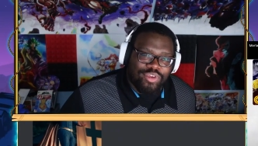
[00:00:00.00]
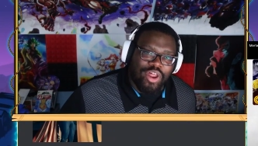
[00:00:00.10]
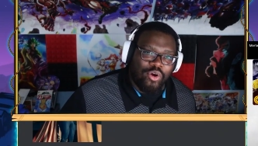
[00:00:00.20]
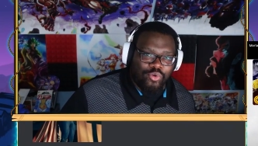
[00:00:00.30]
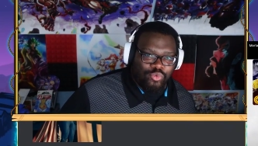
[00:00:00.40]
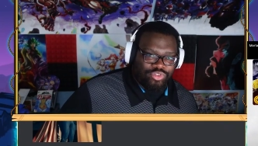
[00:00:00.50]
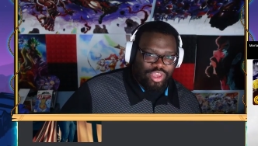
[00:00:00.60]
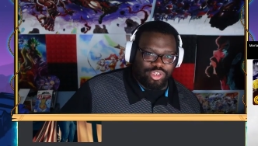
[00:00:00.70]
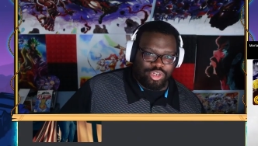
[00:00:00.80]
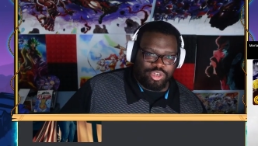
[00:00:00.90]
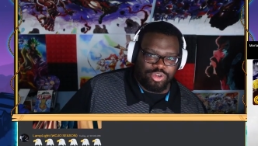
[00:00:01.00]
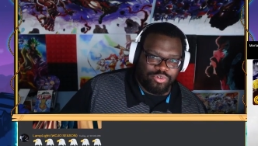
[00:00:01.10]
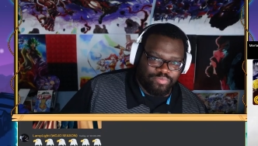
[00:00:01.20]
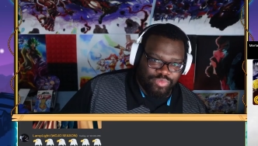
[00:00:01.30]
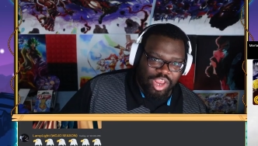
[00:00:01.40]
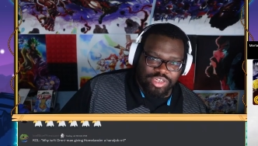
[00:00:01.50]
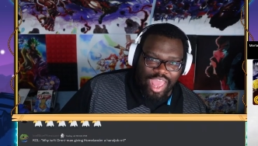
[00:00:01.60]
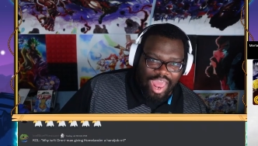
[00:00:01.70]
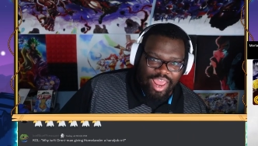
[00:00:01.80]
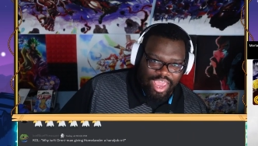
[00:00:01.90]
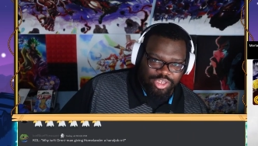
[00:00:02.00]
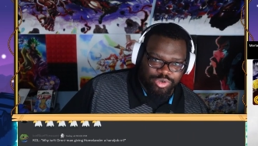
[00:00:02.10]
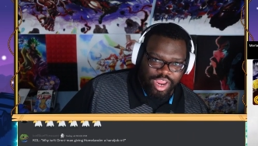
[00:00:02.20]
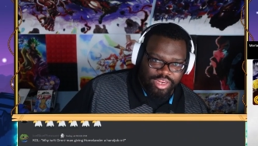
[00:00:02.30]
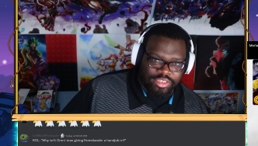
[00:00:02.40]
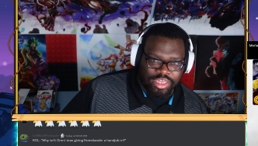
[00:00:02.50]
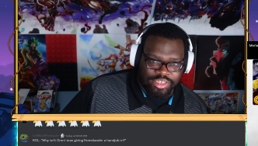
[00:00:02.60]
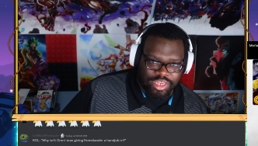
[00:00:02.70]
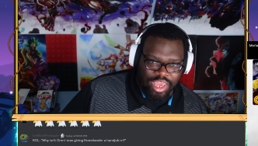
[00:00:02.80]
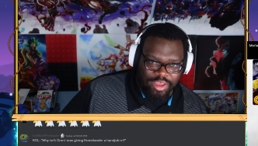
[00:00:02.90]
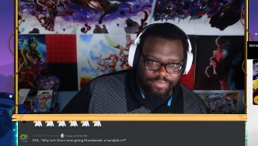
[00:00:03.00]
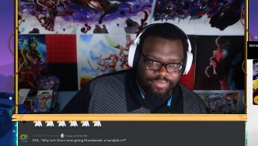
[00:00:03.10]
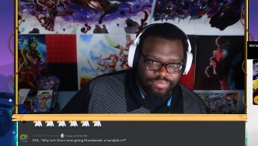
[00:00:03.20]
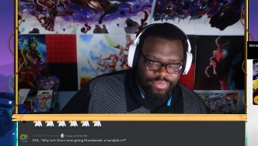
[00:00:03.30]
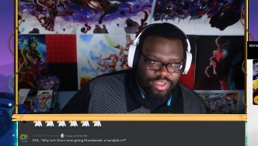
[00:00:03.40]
You know what they should do? They should add A-Train into the game.